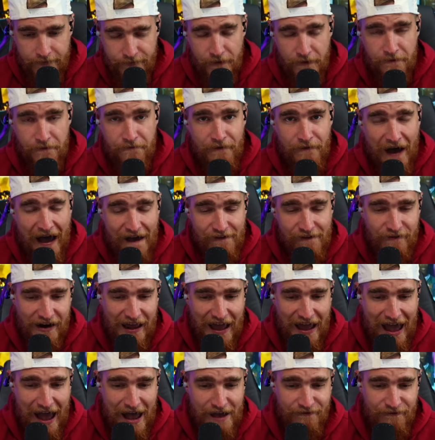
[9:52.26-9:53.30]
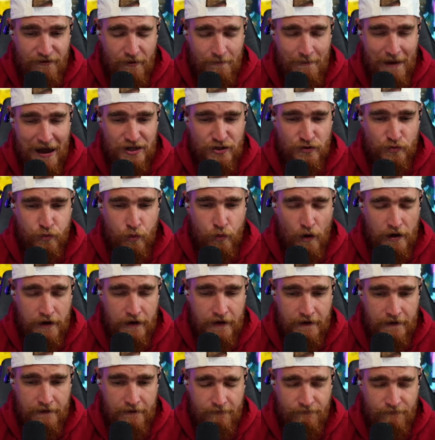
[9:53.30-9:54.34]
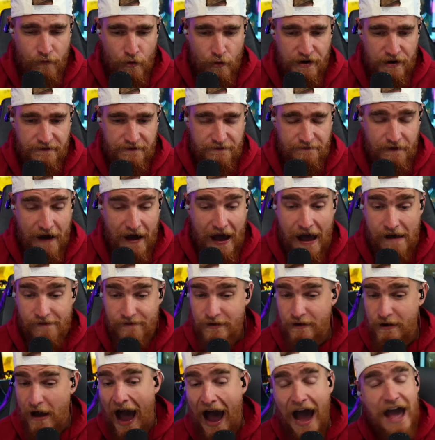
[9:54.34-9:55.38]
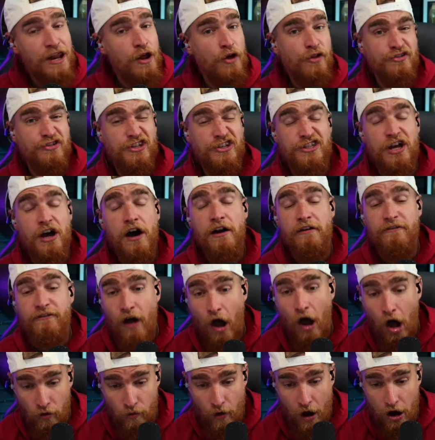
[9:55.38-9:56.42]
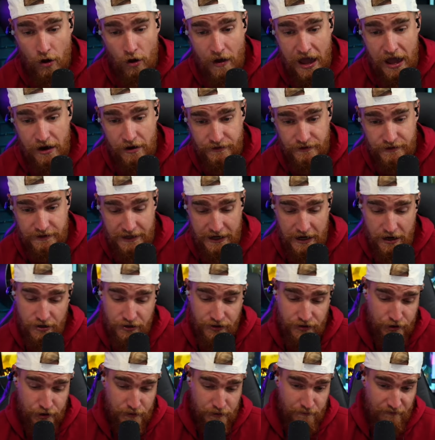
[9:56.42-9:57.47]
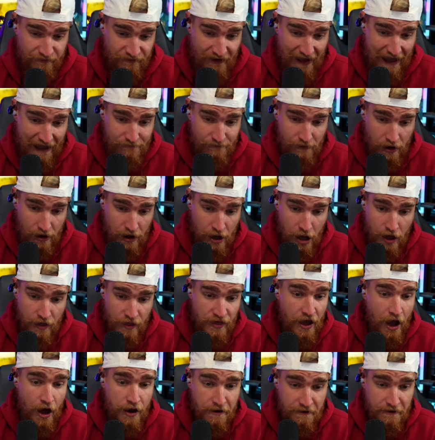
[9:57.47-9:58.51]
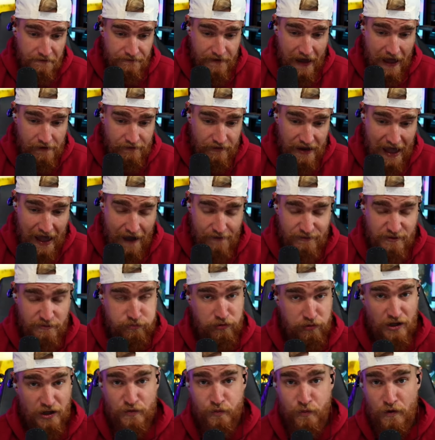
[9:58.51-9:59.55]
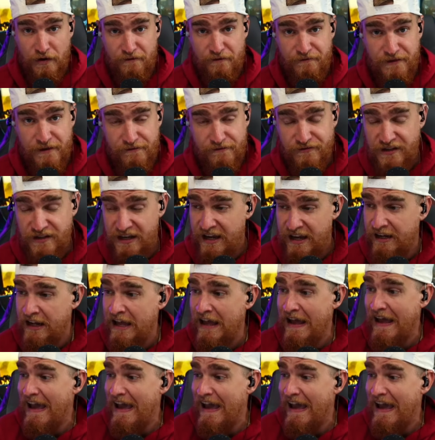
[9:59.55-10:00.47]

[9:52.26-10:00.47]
for 5.5 minus 145. I know there's a ton of Colorado haters in here, so there's The under 5.5 is plus 115.